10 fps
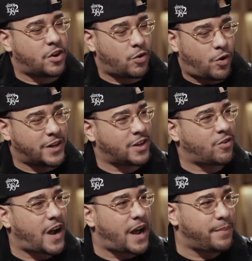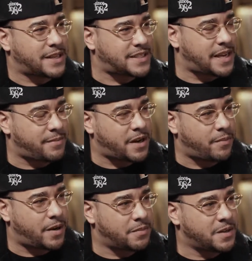on the grind mixtape
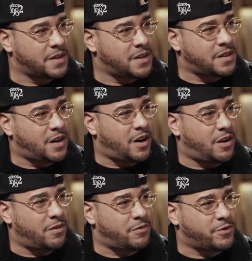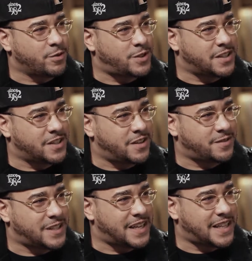come up, Future. You know what I'm
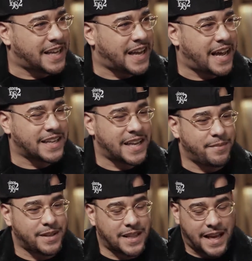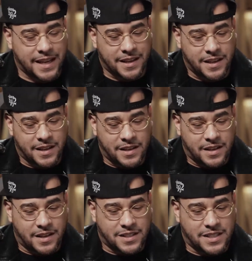saying? Like kind of gave me like
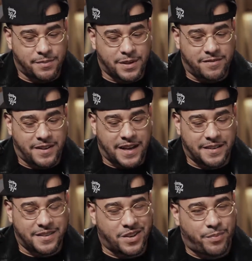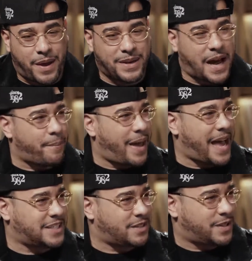a similar vibe. Maybe not
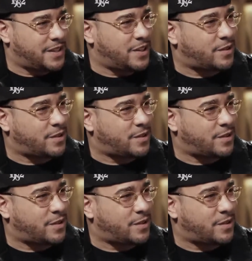magic, but you know